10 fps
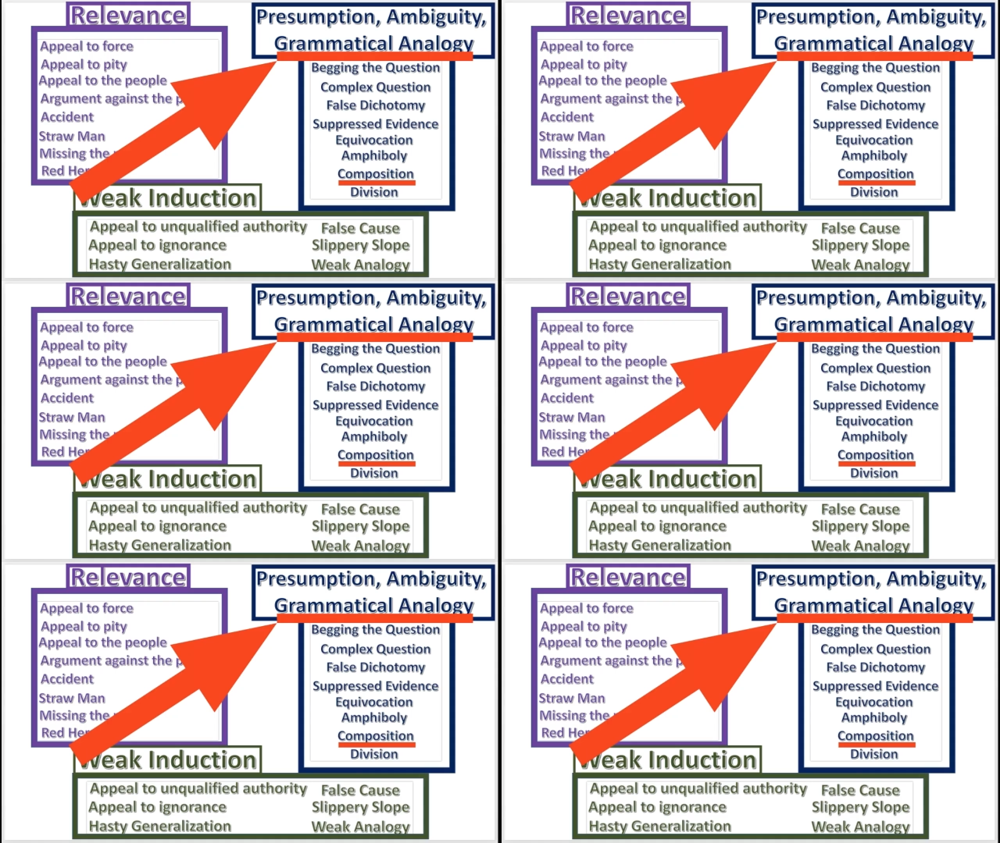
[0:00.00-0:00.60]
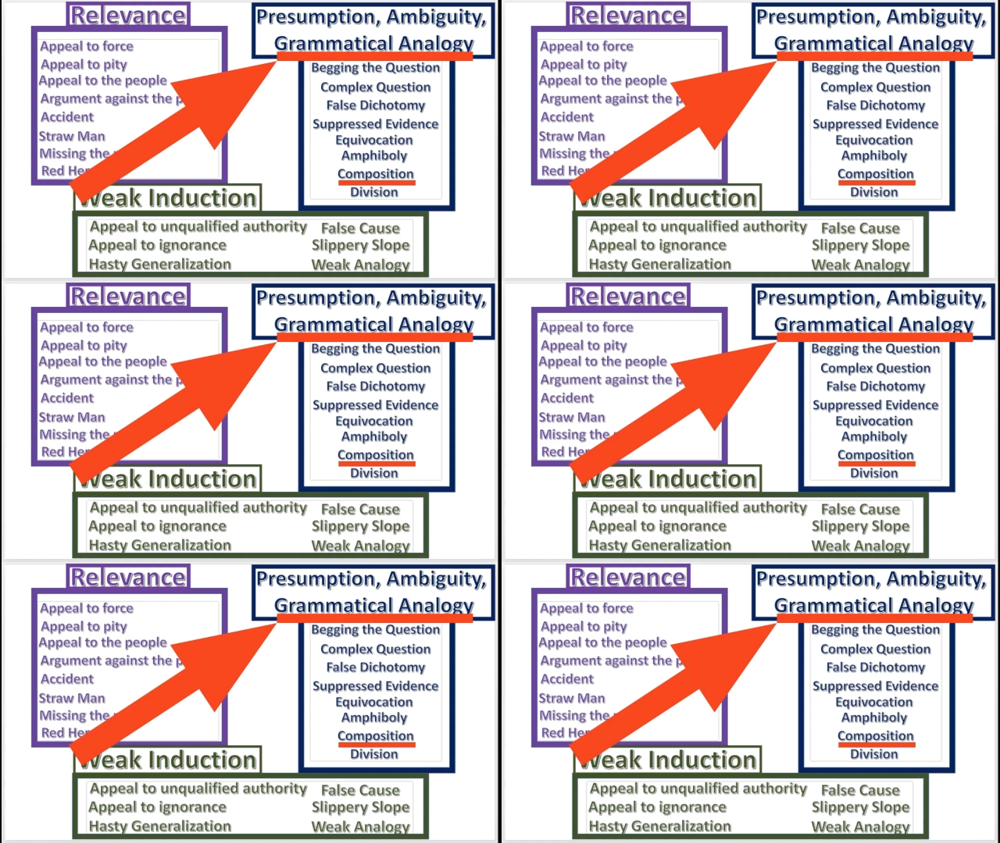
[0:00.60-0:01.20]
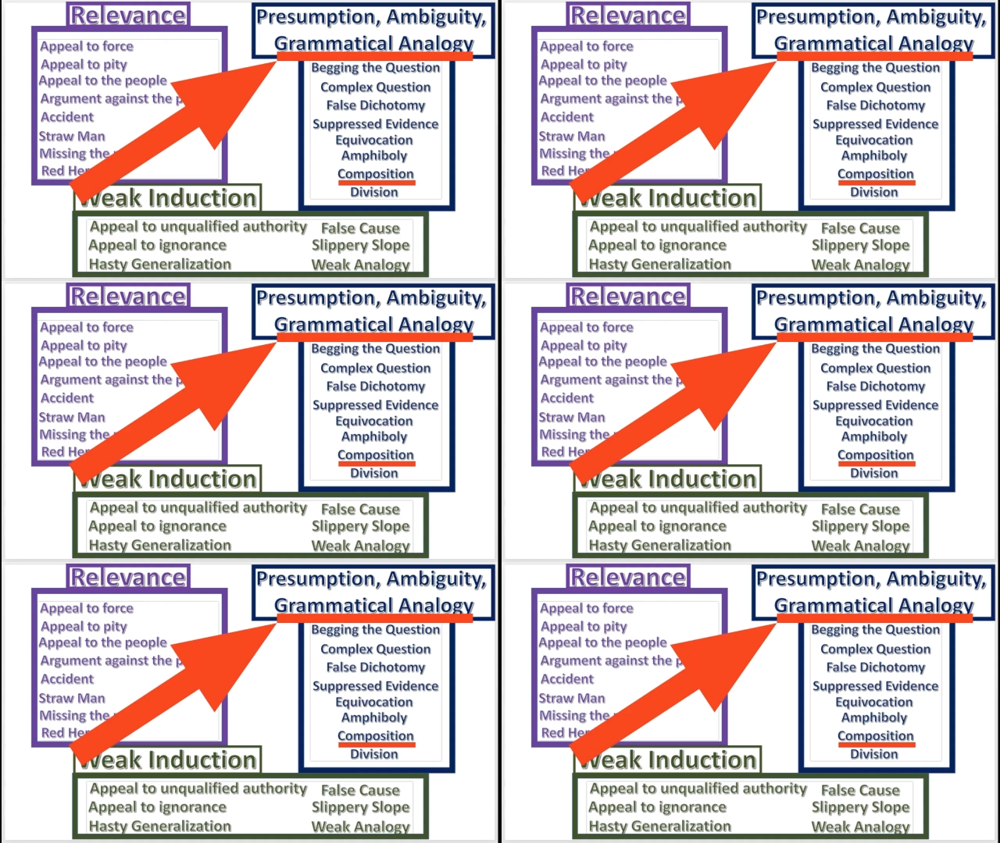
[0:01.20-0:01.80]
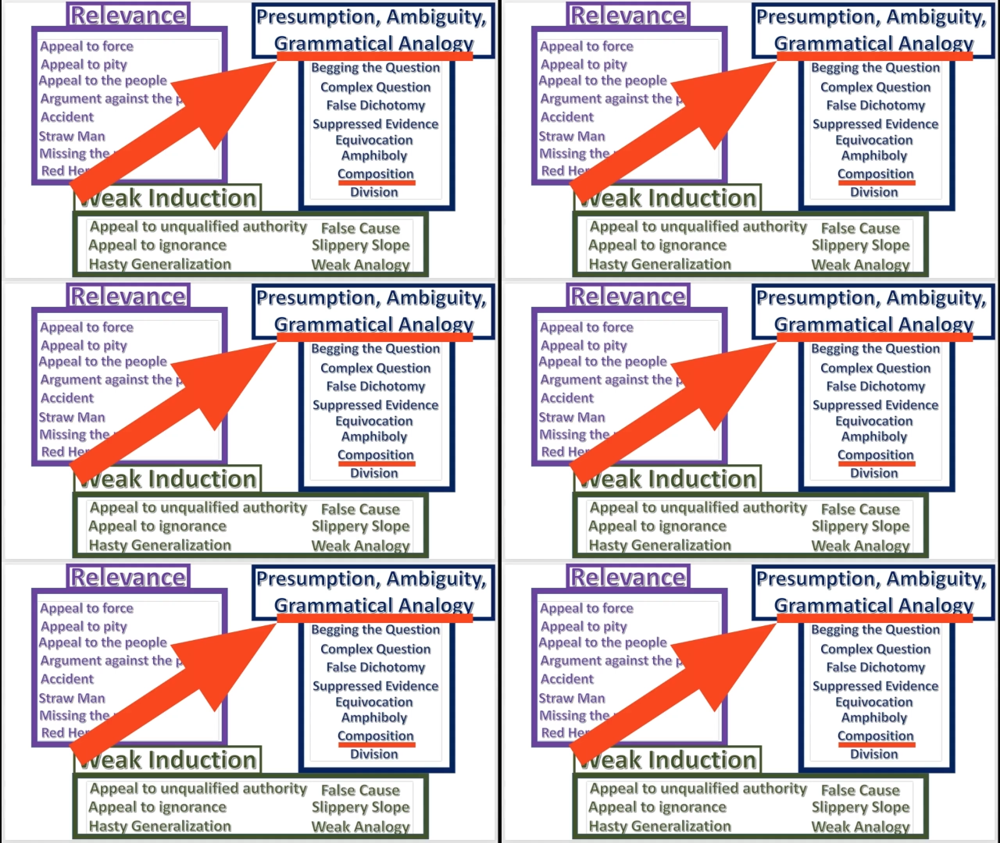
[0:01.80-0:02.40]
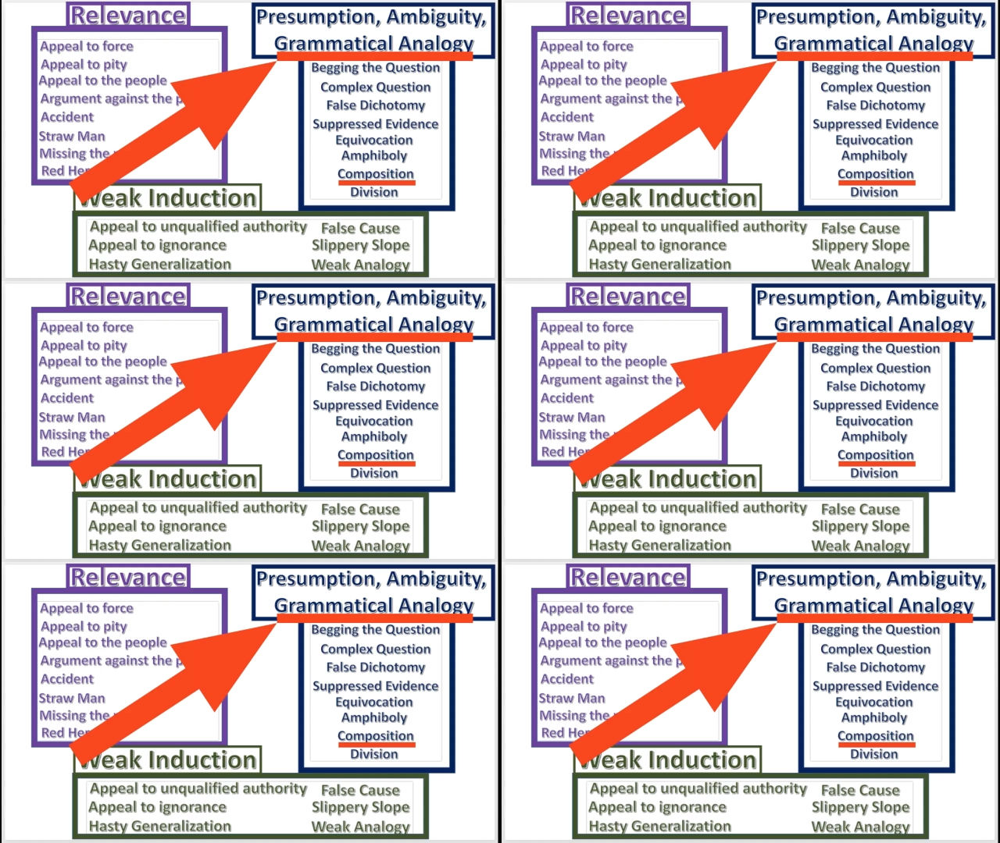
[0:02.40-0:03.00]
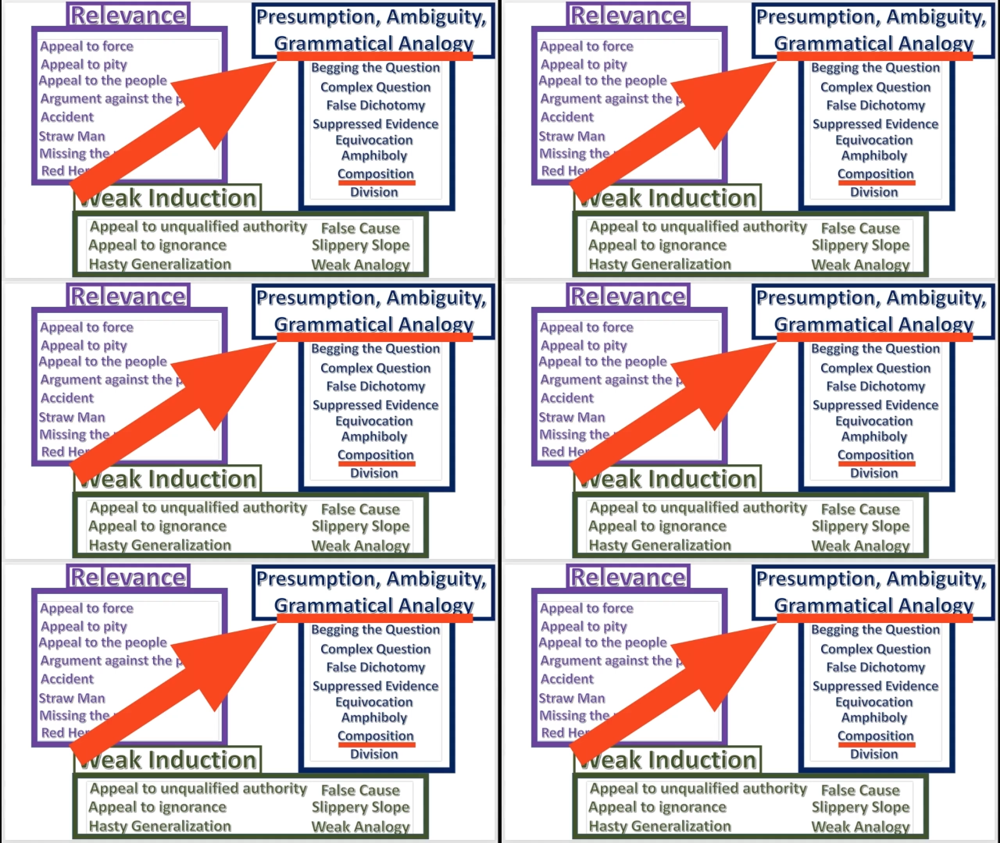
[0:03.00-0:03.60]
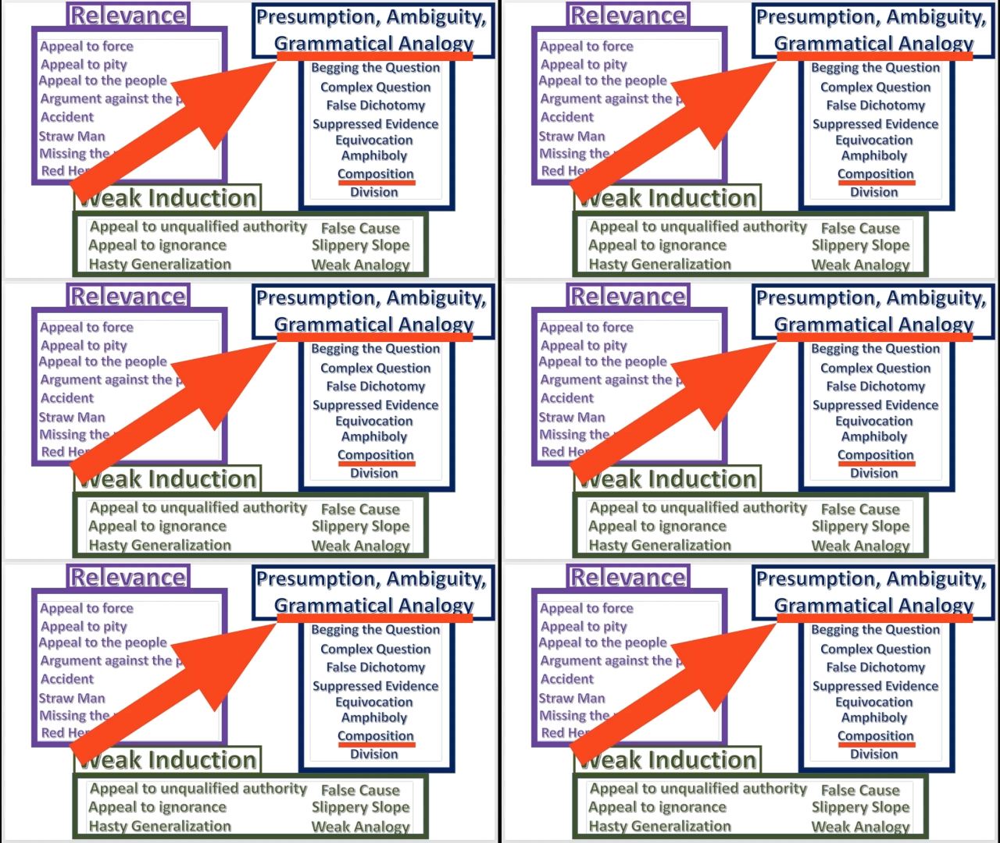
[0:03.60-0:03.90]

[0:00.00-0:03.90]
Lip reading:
No face is visible, so there are no lips to read.